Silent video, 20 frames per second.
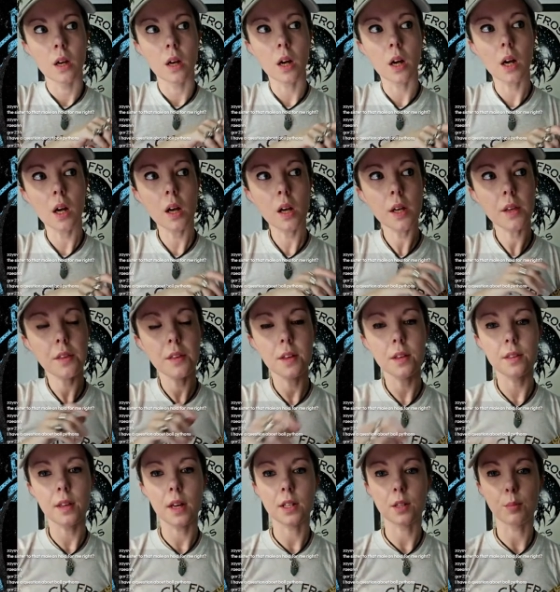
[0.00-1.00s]
I think
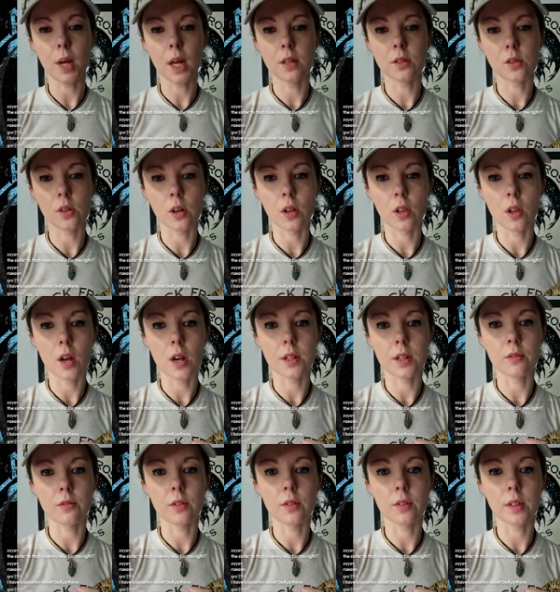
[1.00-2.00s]
that depends on a lot of
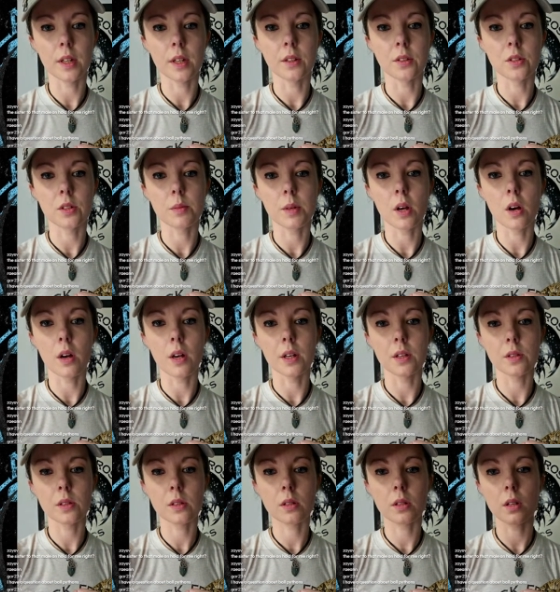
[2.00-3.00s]
different things, to be
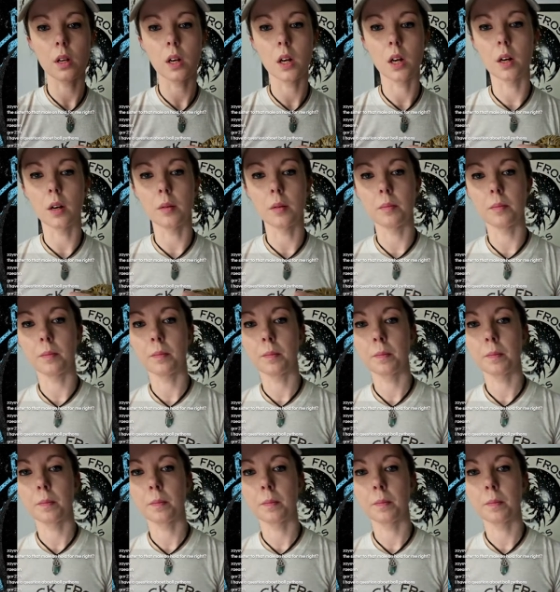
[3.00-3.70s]
honest. How